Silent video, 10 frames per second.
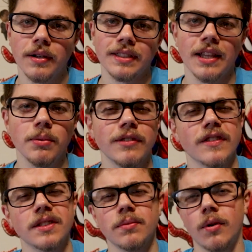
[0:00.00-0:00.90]
because I think we've
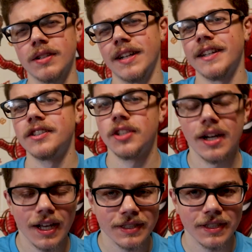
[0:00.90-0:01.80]
explored a lot of
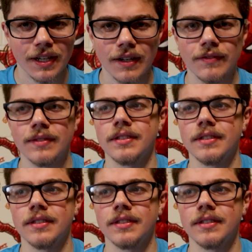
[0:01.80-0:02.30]
Jedi stuff,